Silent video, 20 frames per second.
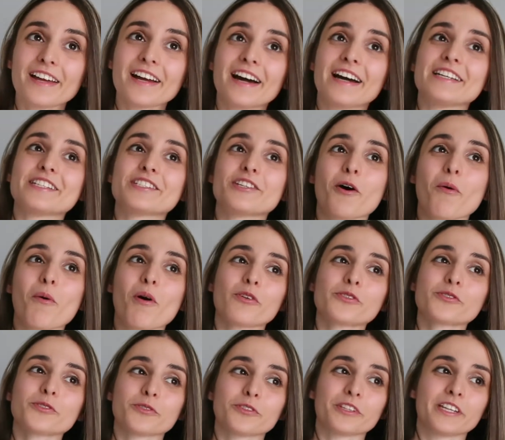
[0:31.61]
I saw
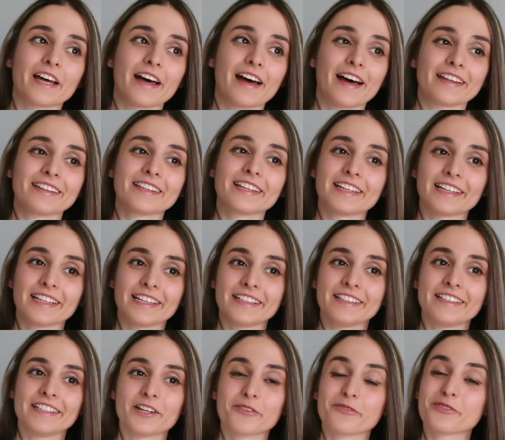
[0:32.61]
also that
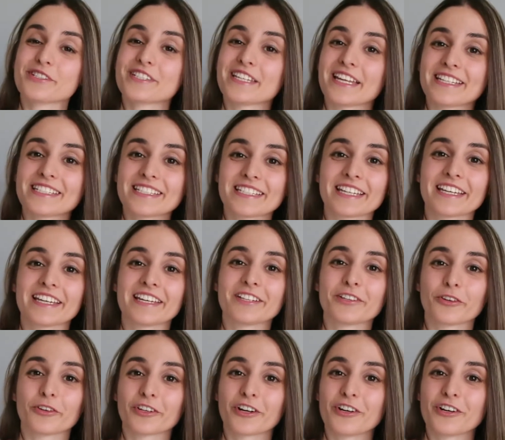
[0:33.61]
Lydia was testing it
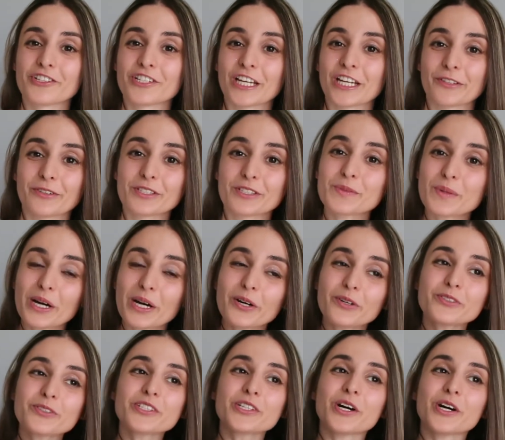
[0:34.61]
on her channel as
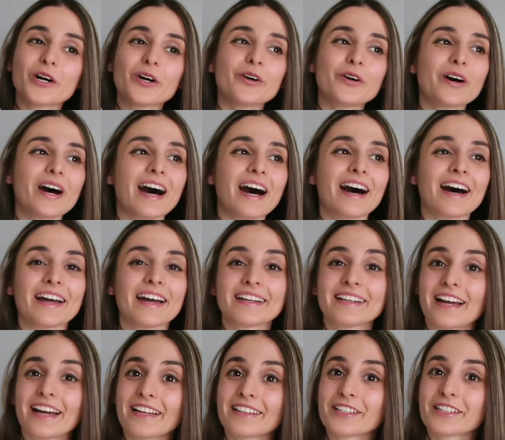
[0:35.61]
well, so I
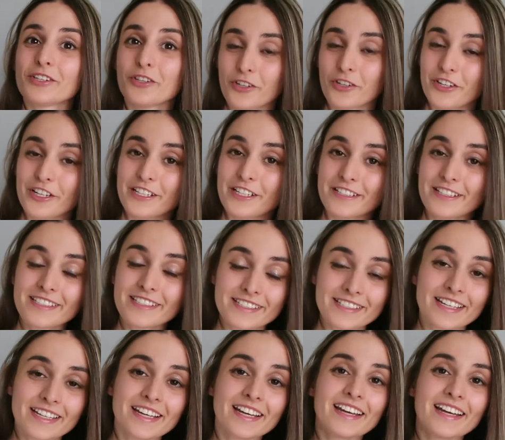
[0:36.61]
got curious.
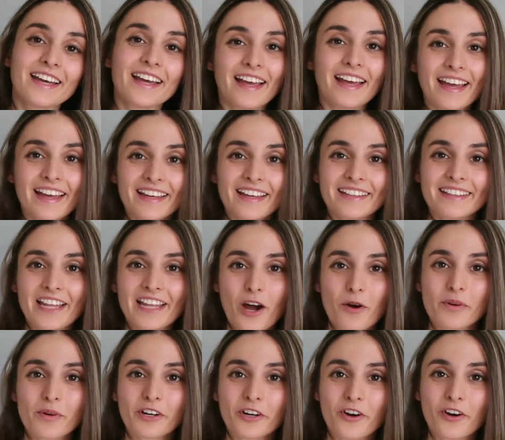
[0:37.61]
And now
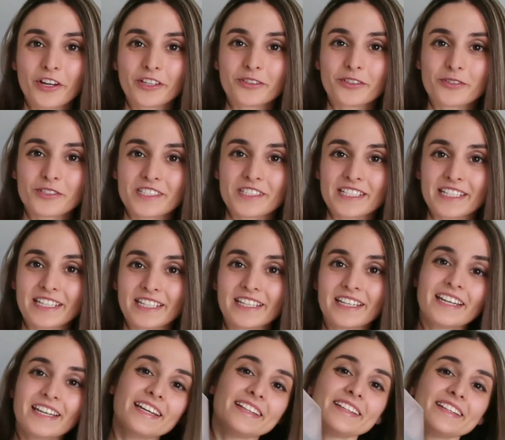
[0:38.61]
we're going to
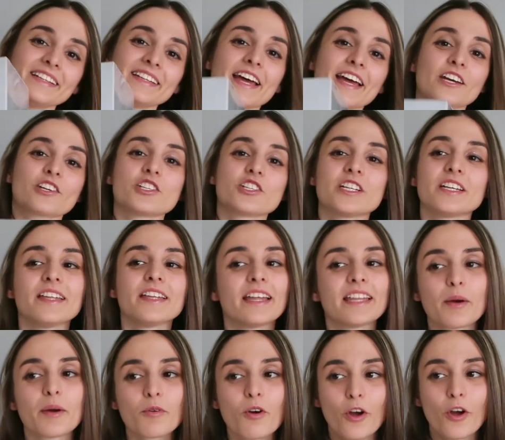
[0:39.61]
see it in action and
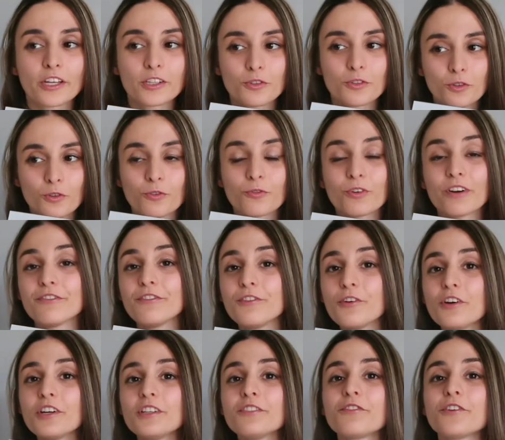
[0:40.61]
I'm going to
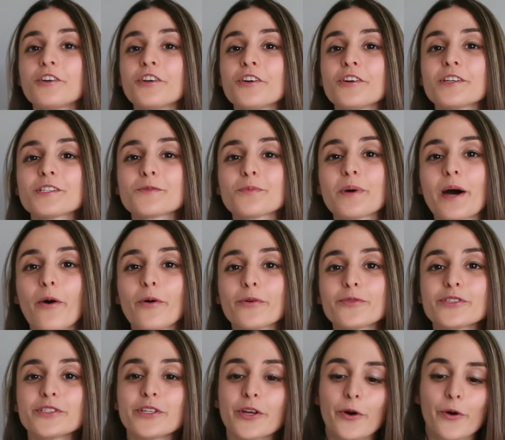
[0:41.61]
review it for you as well.
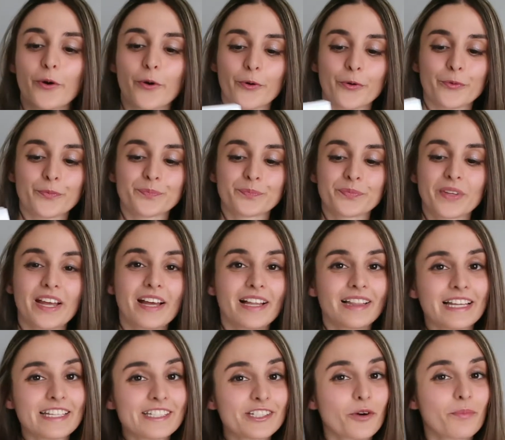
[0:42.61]
So
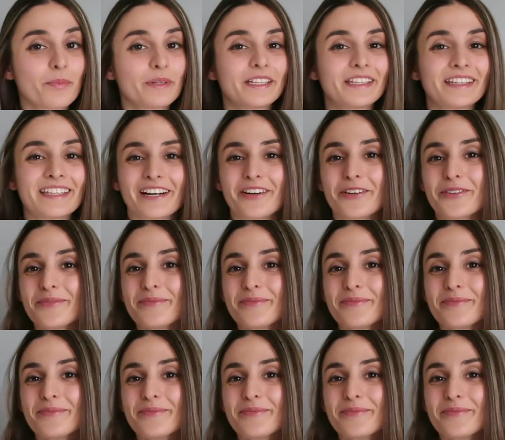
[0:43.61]
let's open it now.